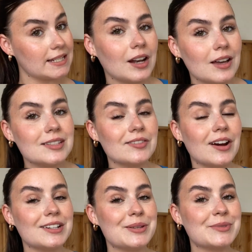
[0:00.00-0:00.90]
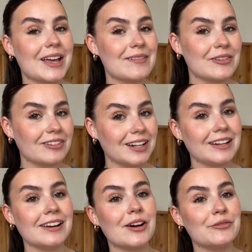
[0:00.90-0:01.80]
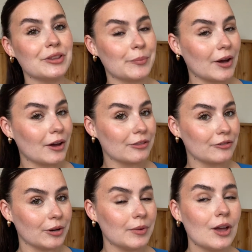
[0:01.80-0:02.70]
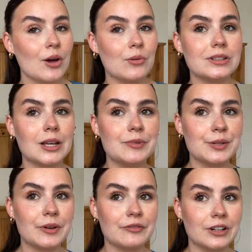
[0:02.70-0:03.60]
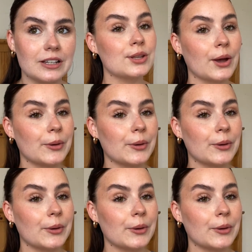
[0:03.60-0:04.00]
Last 2 items I have of cleaning up for the bathroom. What's happened to my voice? So,